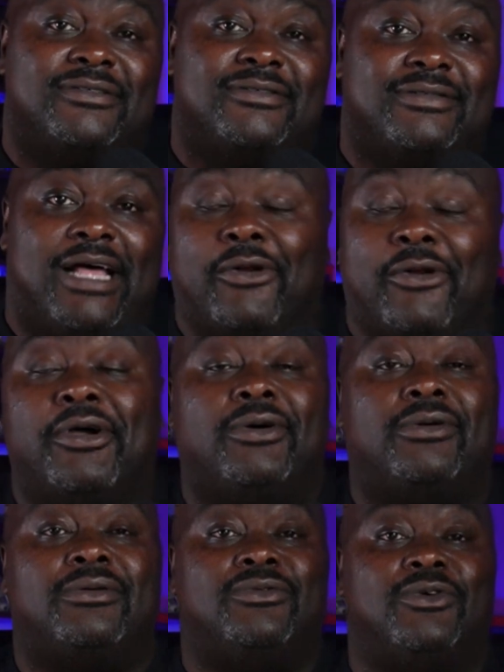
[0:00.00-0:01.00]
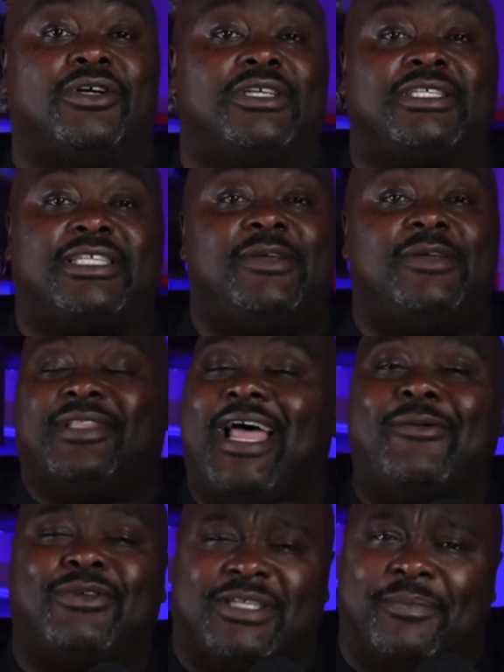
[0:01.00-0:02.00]
I don't know. We're going to see, but that
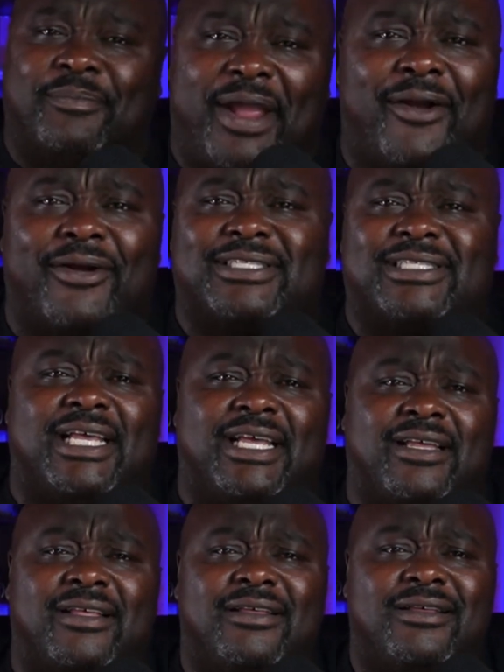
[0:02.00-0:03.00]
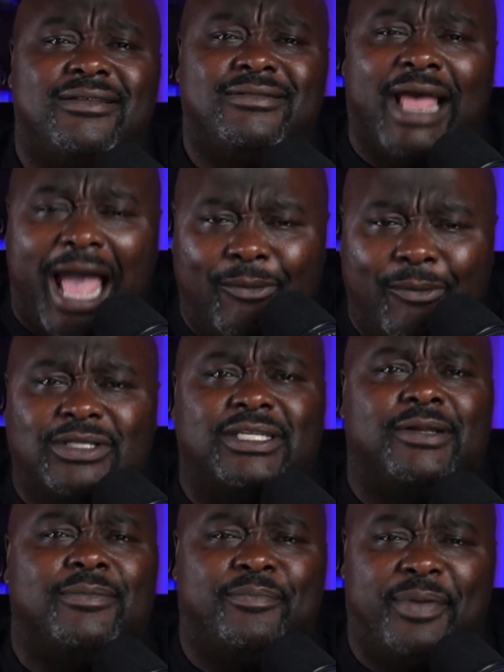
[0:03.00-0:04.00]
was embarrassing. That was
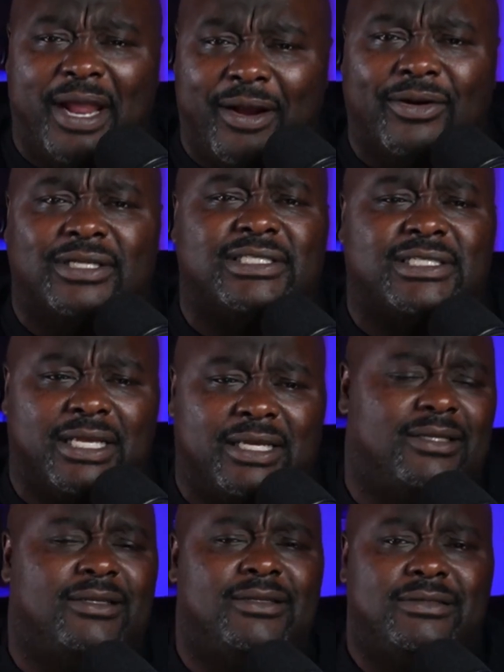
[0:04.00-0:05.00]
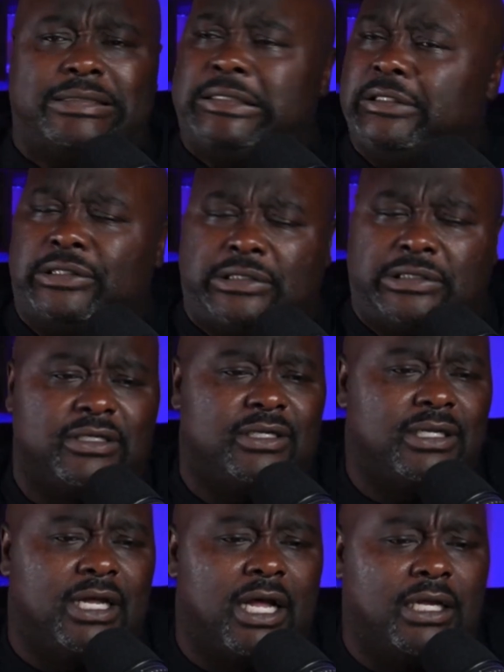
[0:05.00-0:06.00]
embarrassing. Ooh,
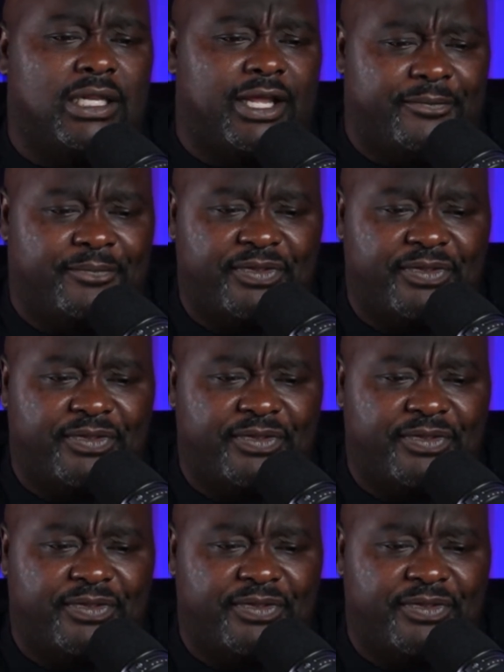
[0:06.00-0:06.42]
ugly.